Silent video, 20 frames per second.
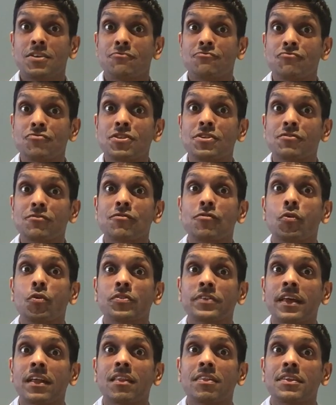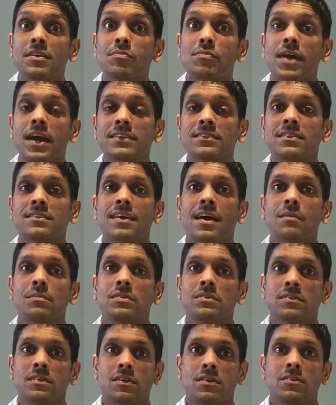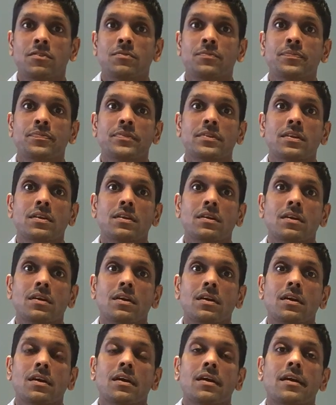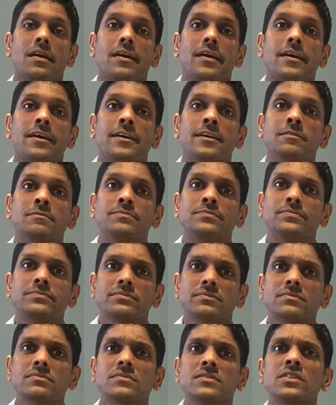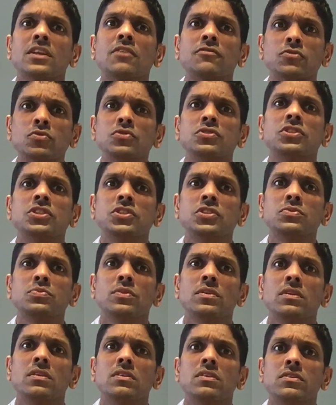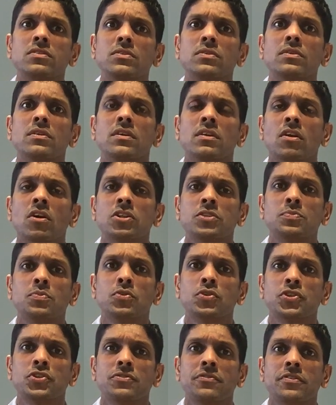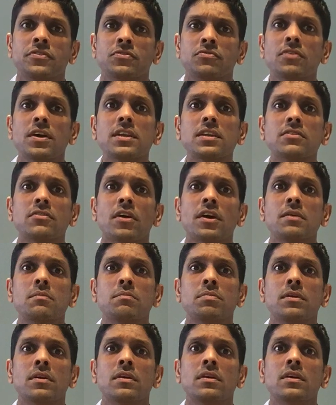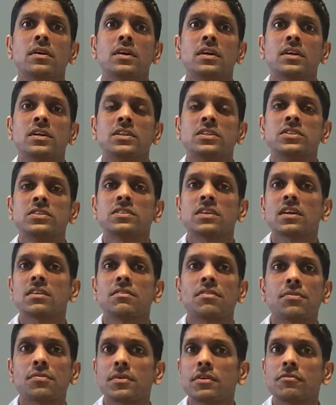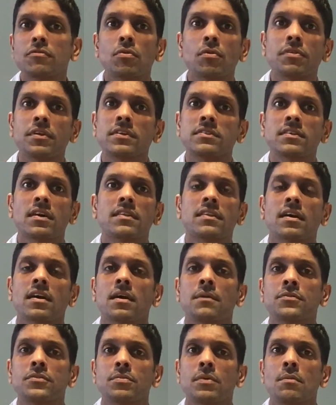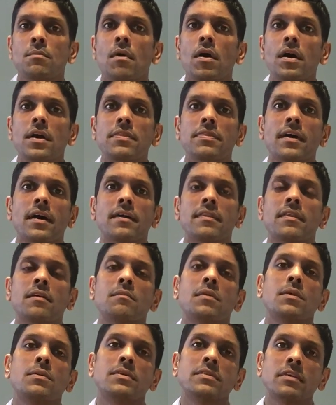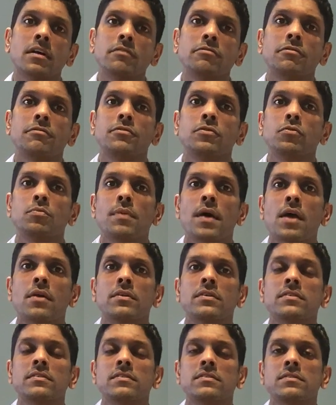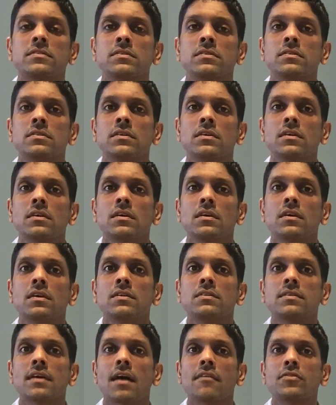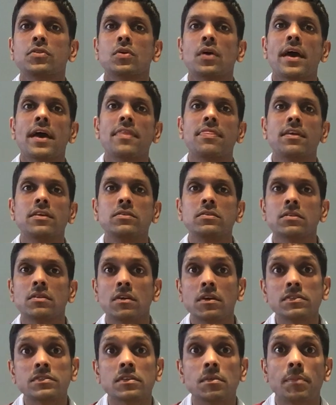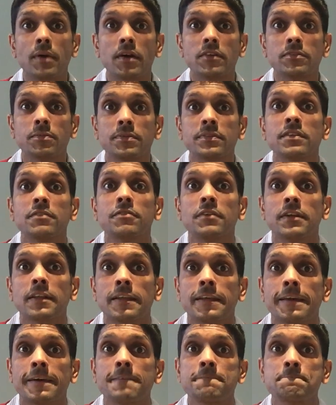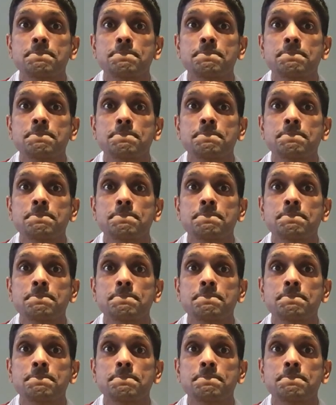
reinforce healthy practice habits at home? Now, of course, teachers will do a large portion of this already, right? But just kind of 3 or 4 things that come to my mind that maybe it's helpful for your parents to have in your head that you can ask about specifically,